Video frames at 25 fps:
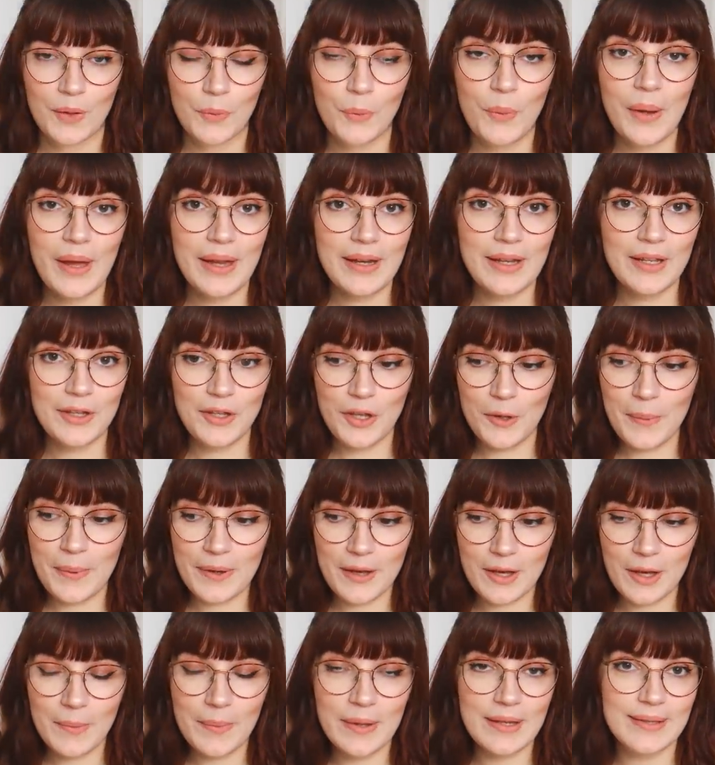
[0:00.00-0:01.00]
When you
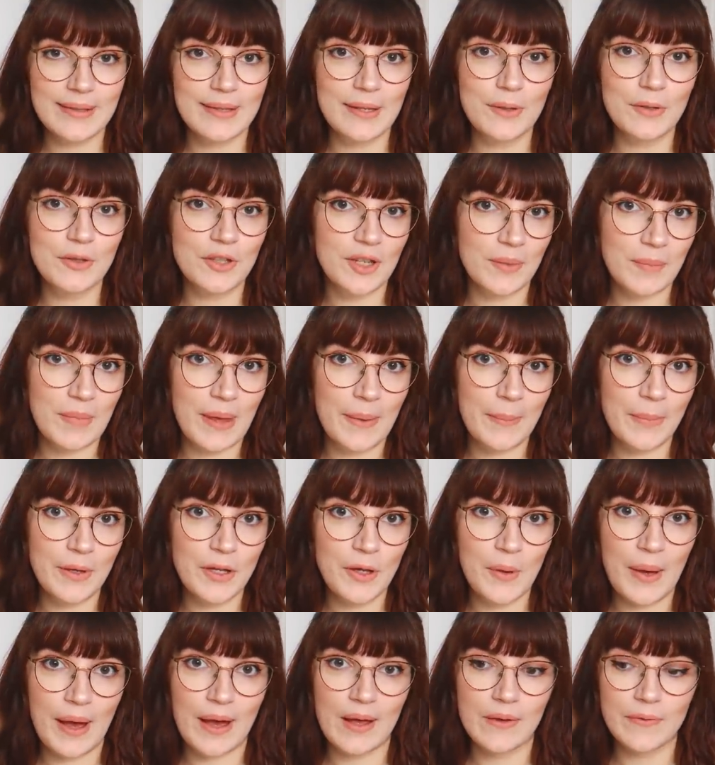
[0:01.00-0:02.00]
become a Skillshare member,
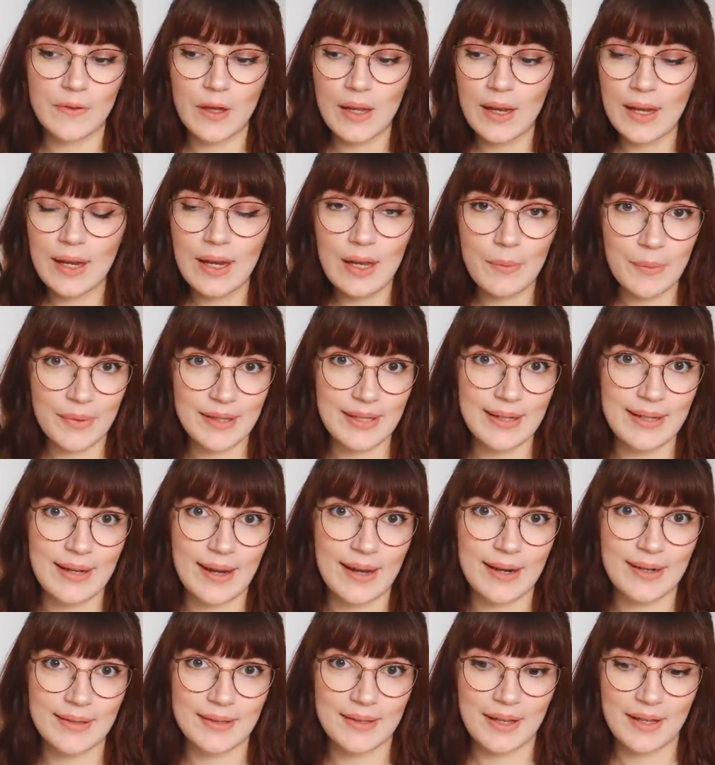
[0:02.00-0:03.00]
you have unlimited
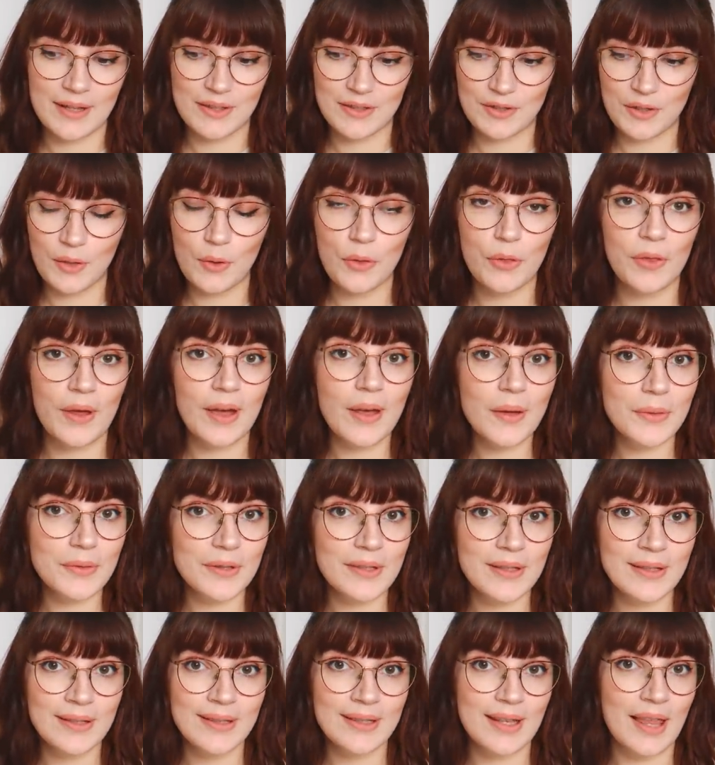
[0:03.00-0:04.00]
access to
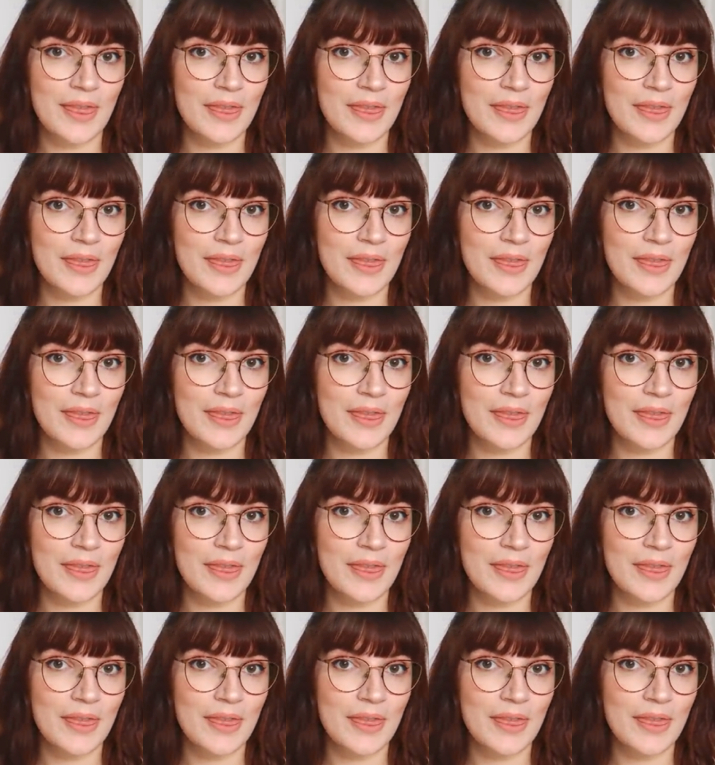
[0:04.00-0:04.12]
thousands